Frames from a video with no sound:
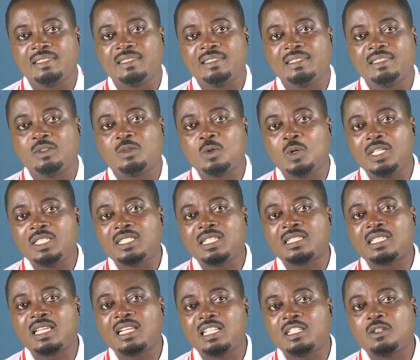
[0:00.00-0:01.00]
So it's this
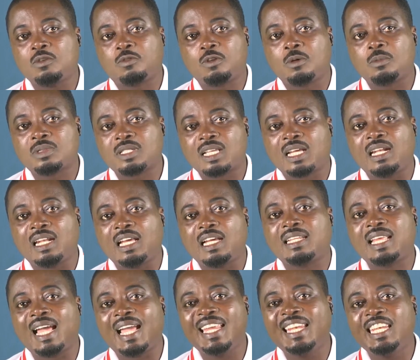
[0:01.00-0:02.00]
energy from sunlight
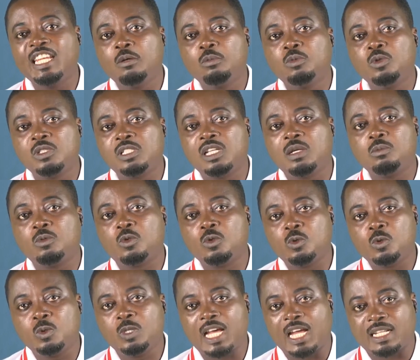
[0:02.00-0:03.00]
that enables them to do
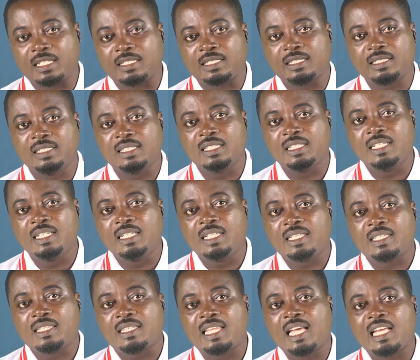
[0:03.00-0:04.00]
that.
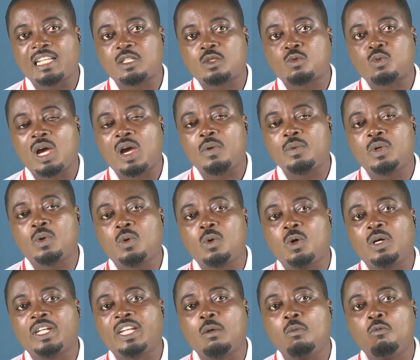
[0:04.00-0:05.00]
That is why we call
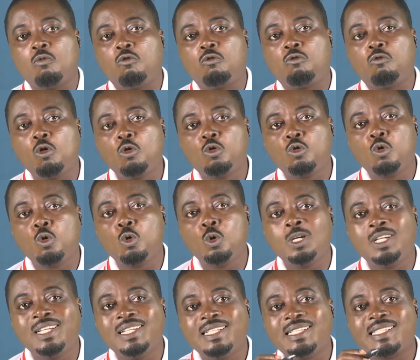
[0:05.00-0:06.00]
them
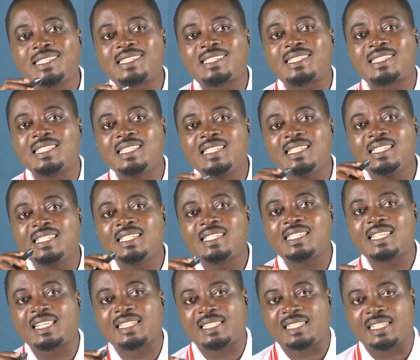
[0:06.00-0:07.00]

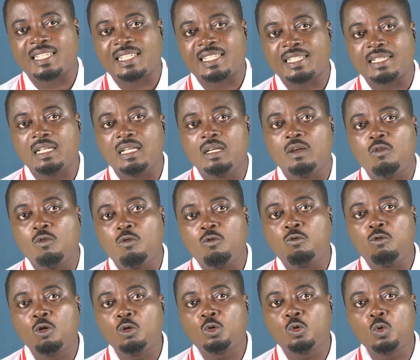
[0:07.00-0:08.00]
photosynthetic.
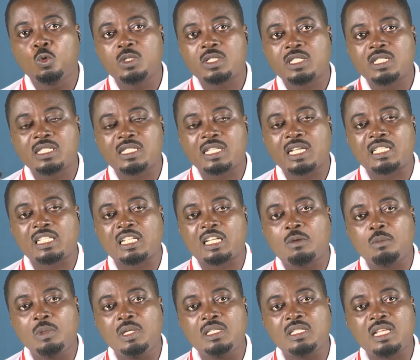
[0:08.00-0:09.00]
Photosynthetic
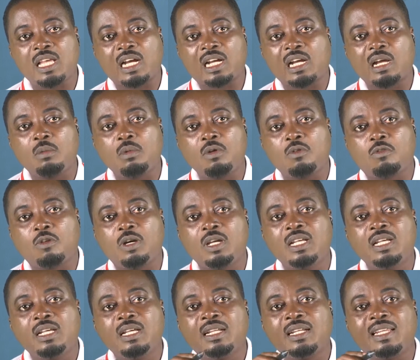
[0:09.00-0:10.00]
means
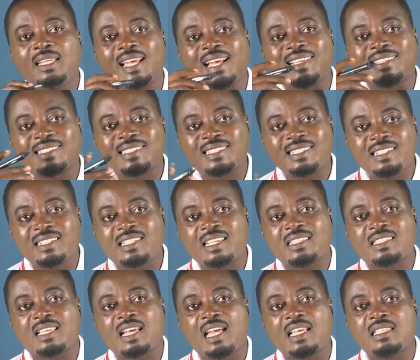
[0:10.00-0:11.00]
they are
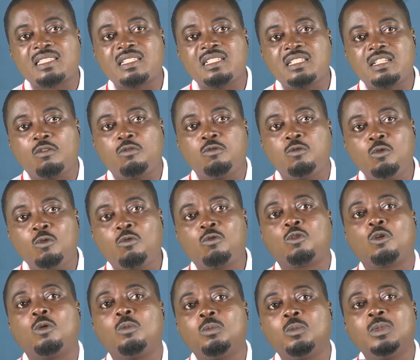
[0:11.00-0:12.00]
synthesizing the food
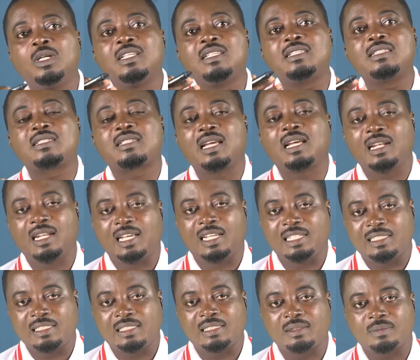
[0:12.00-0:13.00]
from sunlight.